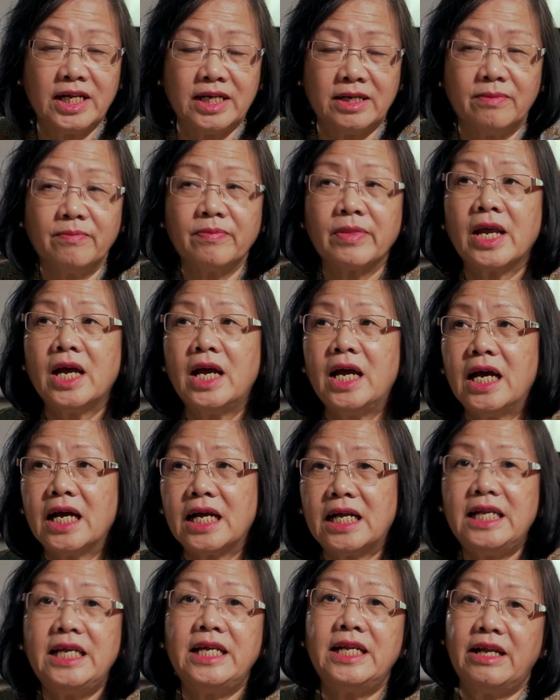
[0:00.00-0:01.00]
clear.
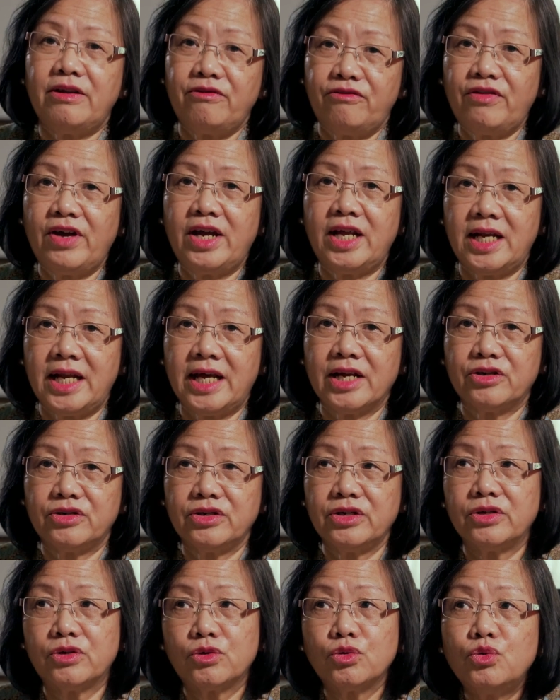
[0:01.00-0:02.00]
Clean and fair
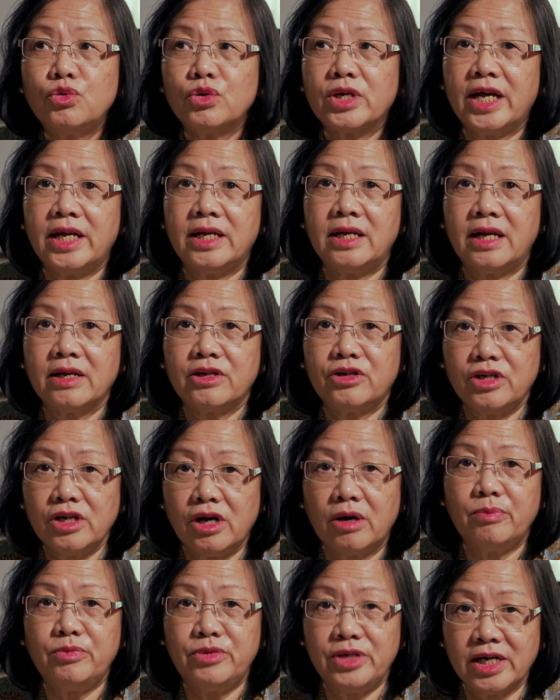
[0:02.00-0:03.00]
elections. Who can
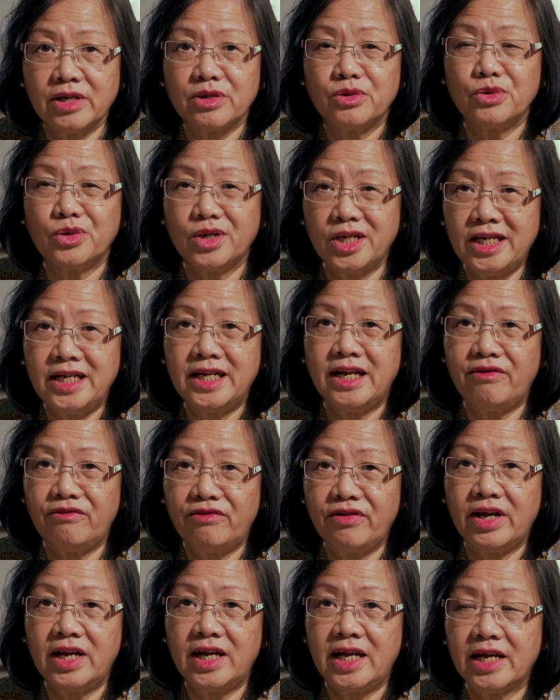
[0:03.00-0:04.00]
actually object to clean
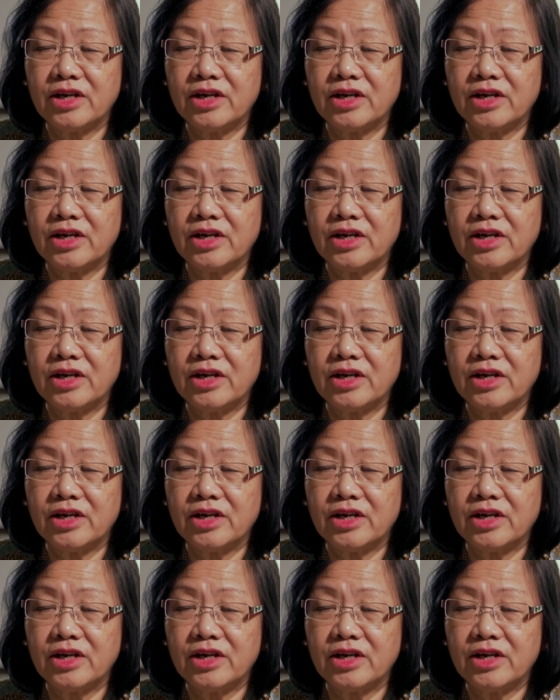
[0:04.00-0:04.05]
and fair